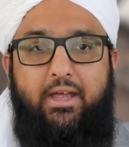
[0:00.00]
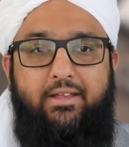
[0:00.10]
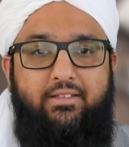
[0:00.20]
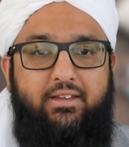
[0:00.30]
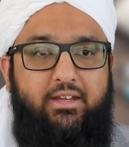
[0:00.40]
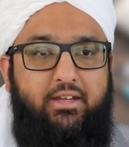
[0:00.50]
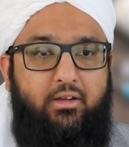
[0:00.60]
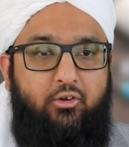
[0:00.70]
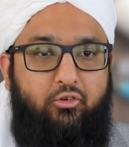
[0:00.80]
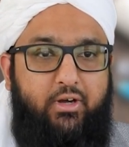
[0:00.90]
and the
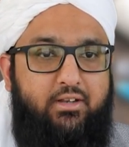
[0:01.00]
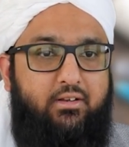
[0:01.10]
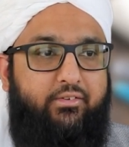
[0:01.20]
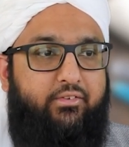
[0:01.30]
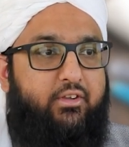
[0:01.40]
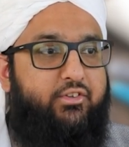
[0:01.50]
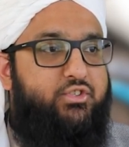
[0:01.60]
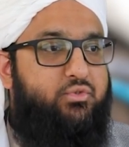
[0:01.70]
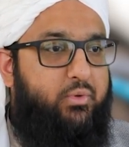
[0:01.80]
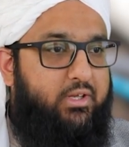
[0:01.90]
greatness, the
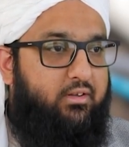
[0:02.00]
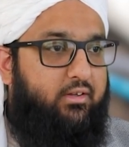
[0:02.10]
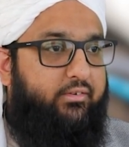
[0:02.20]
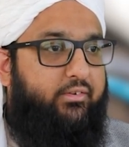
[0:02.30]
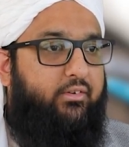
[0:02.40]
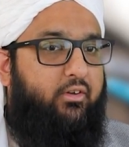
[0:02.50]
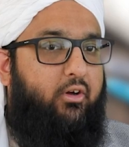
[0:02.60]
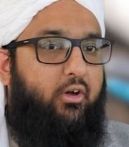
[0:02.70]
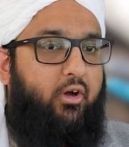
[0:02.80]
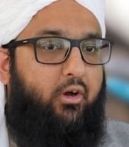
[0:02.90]
sweetness
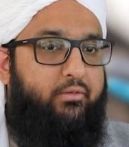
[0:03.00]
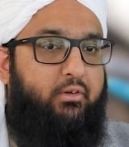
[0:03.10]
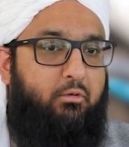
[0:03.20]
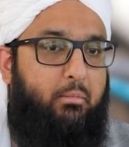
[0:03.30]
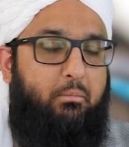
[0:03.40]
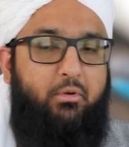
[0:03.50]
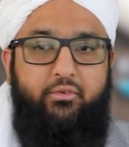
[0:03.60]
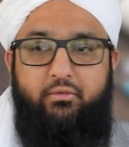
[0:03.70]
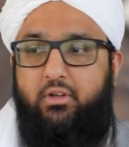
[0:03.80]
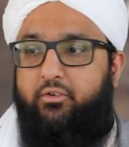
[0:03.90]
of the
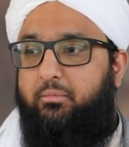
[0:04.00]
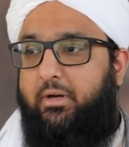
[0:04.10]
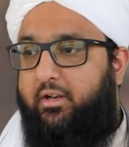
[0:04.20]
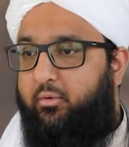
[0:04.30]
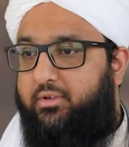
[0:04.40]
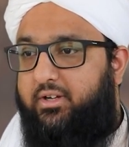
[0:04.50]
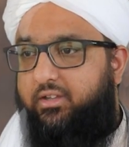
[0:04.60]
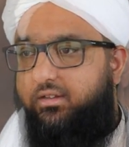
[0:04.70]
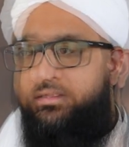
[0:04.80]
remembrance of Allah subhanahu wa ta'ala.